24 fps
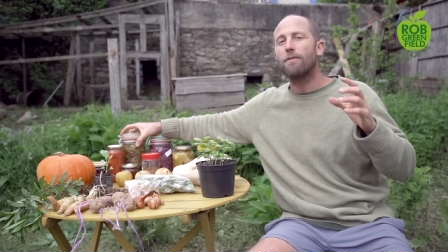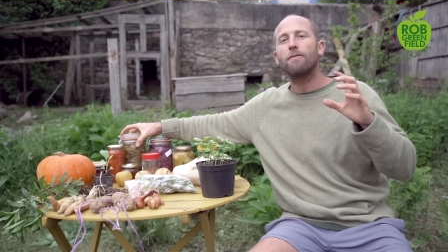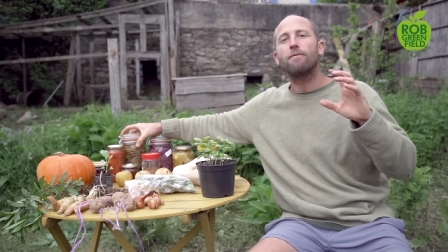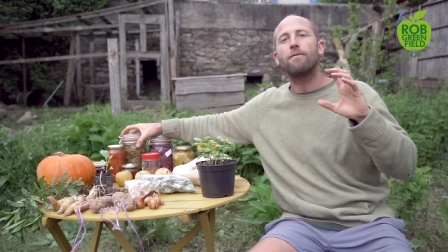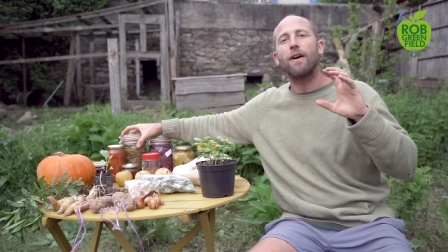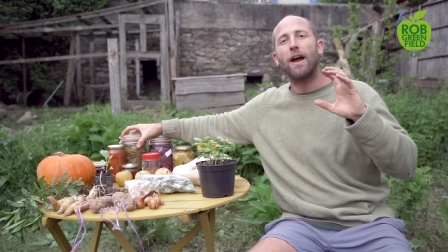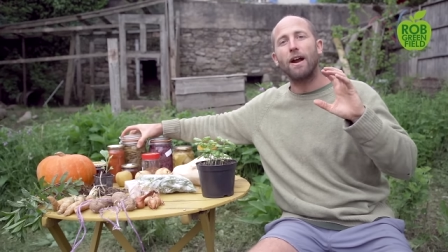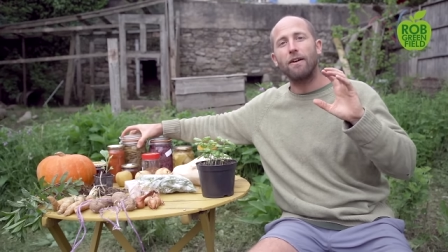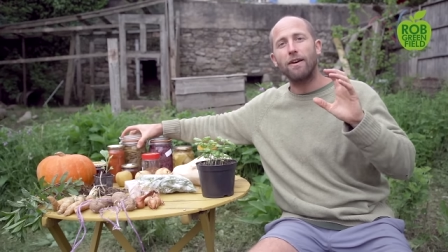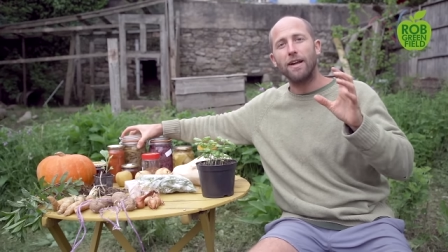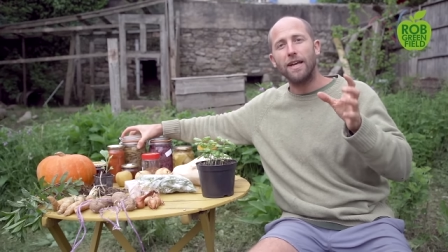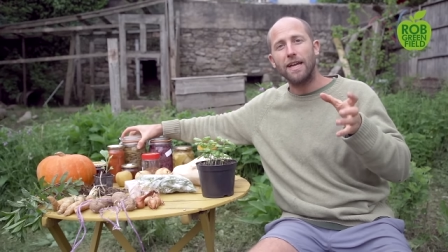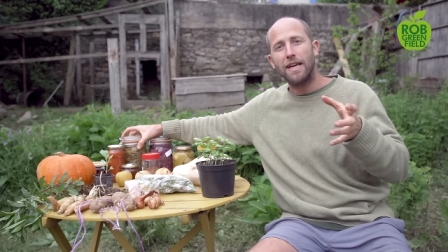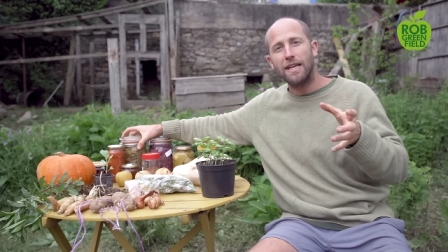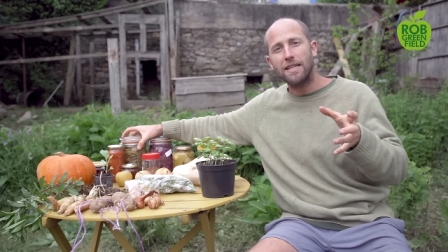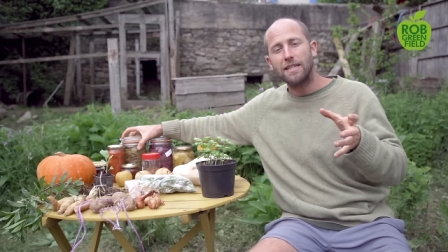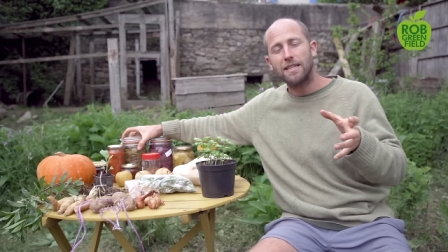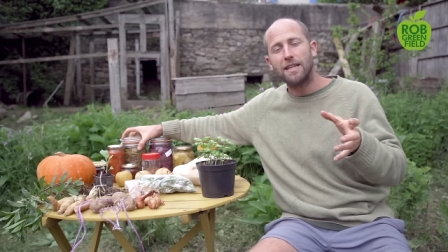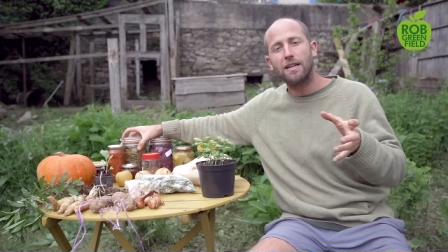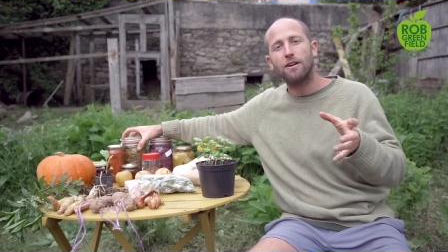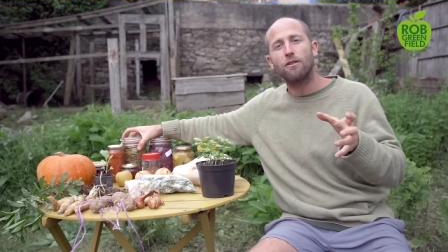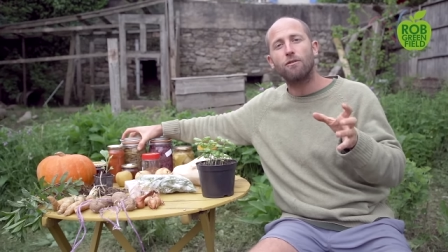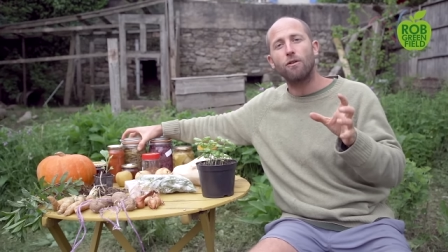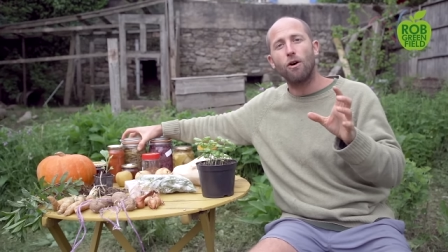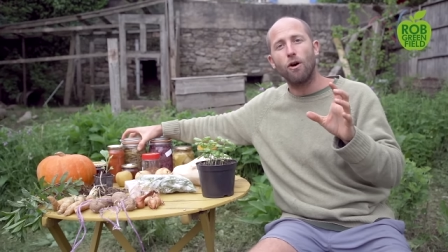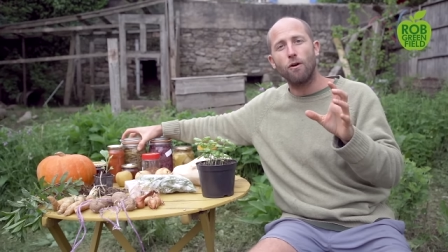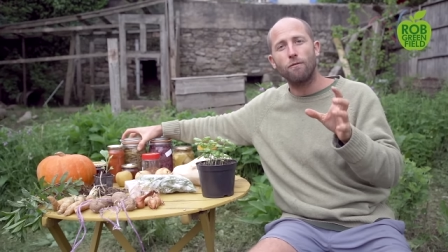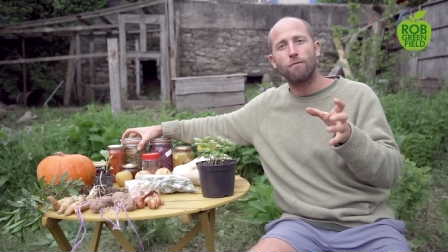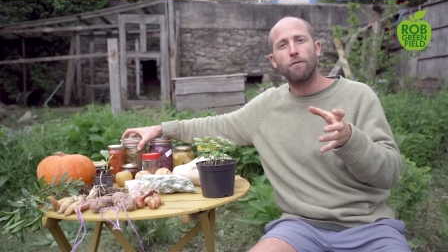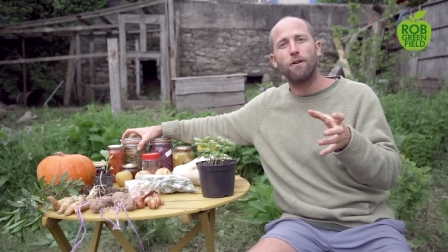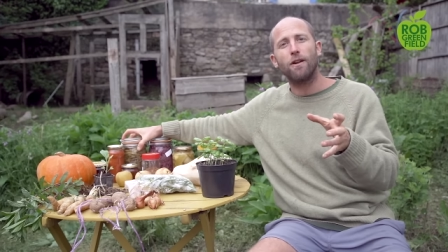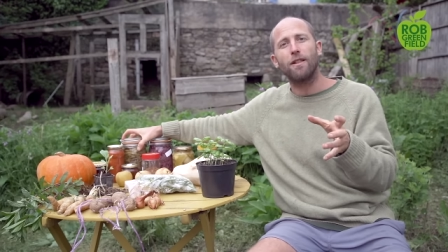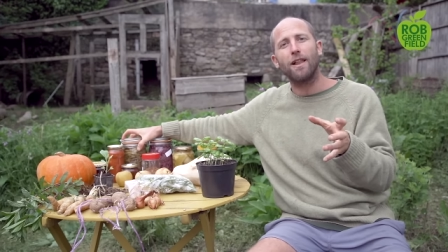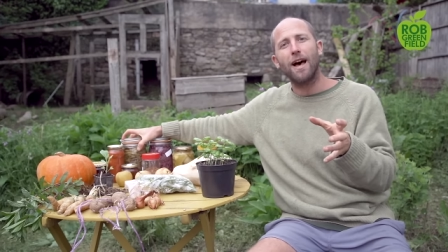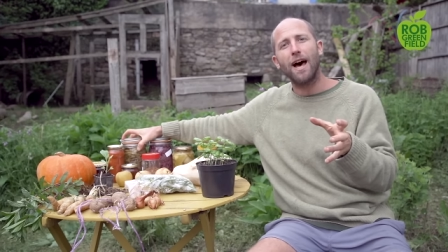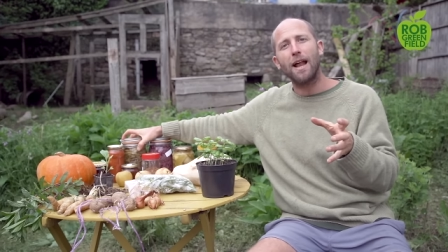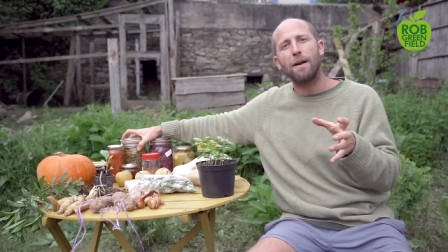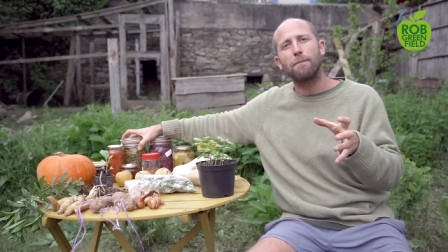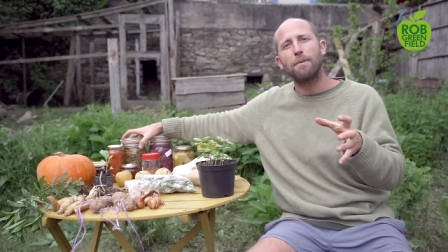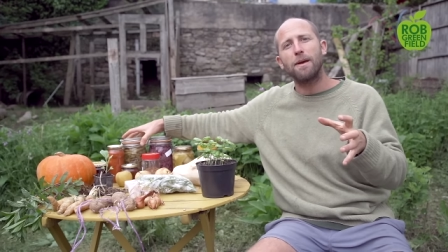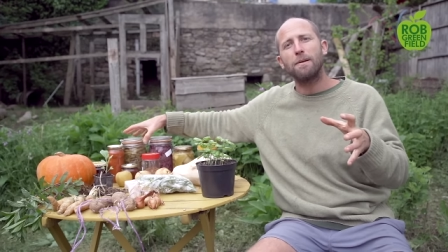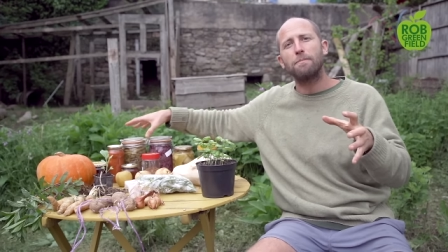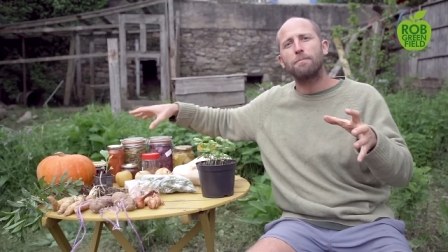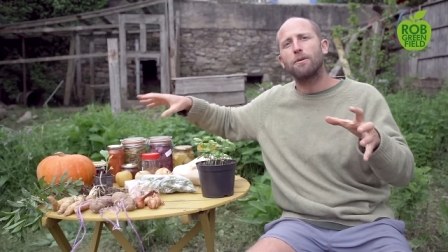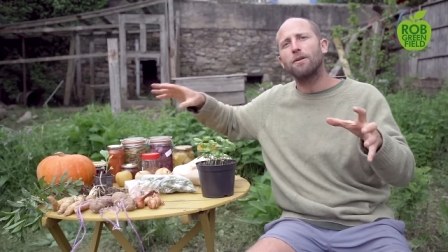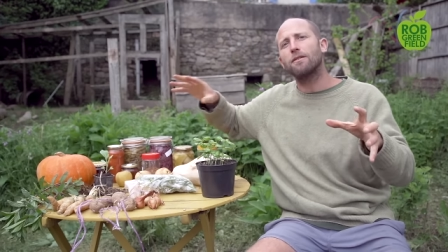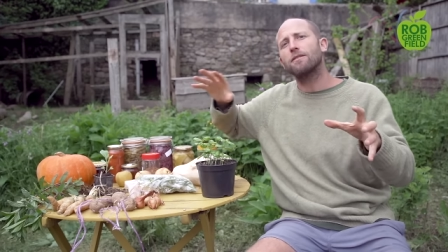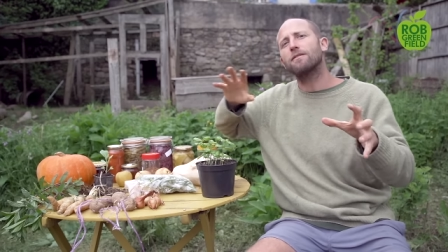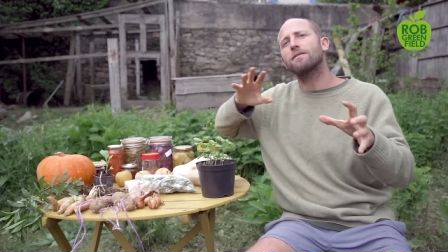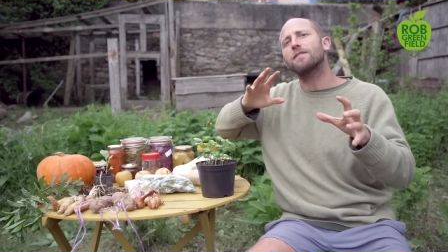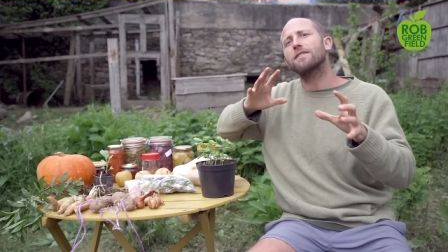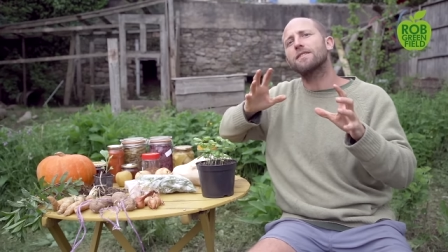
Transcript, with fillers: very easy to grow for a lot of people.